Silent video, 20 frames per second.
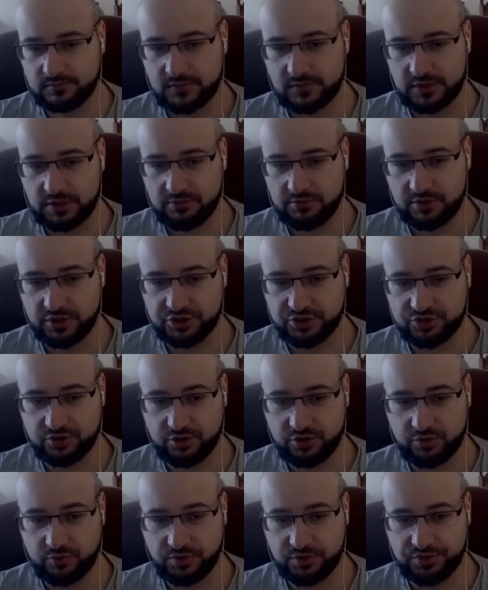gonna show
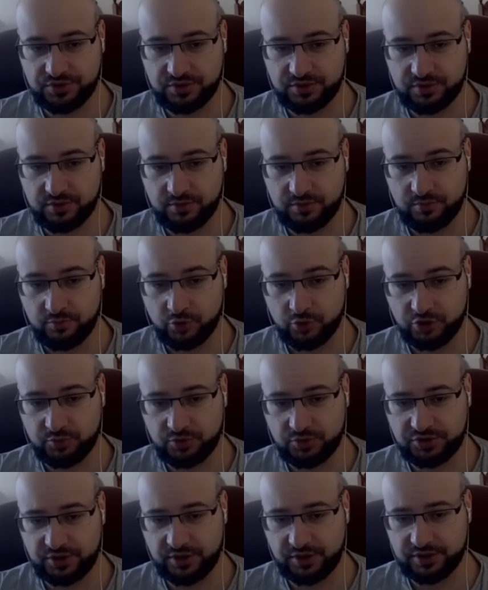you with
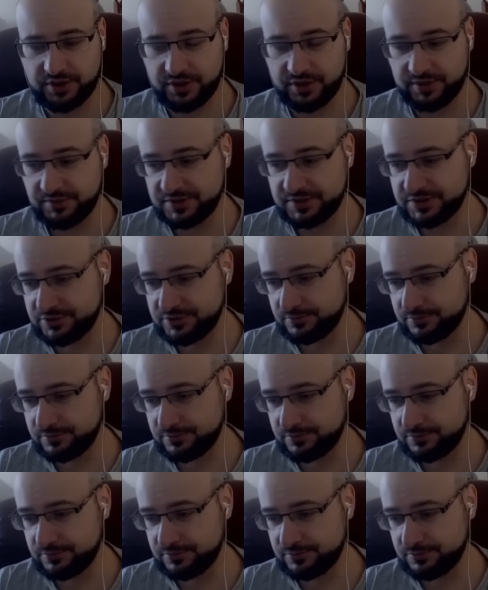multiple target enemies.